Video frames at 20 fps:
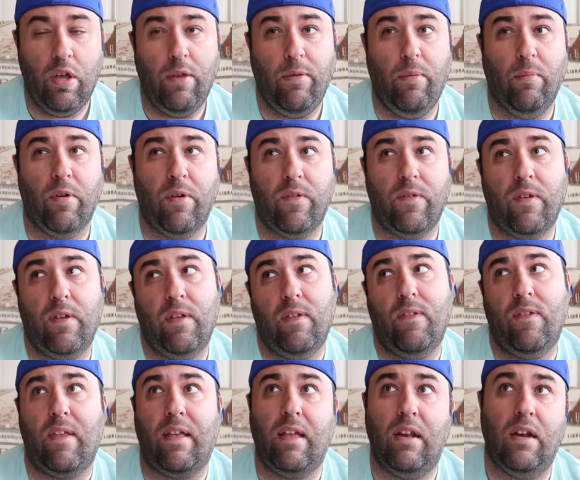even words.
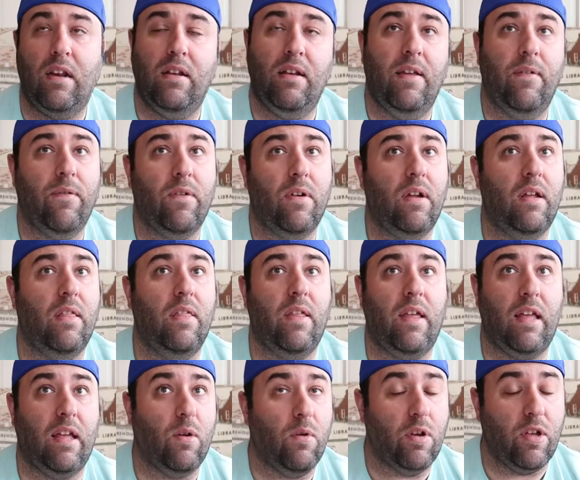It's like in a different
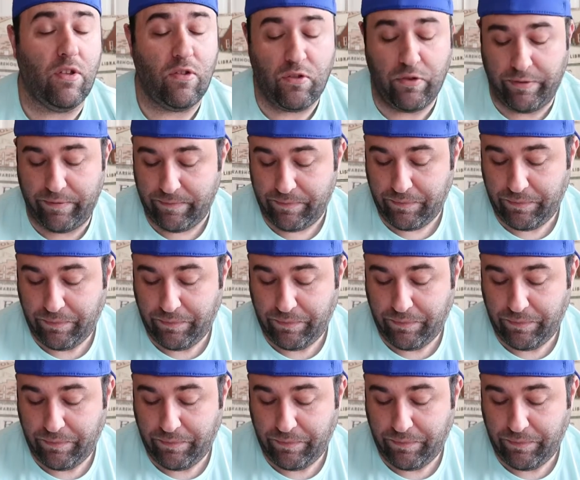language.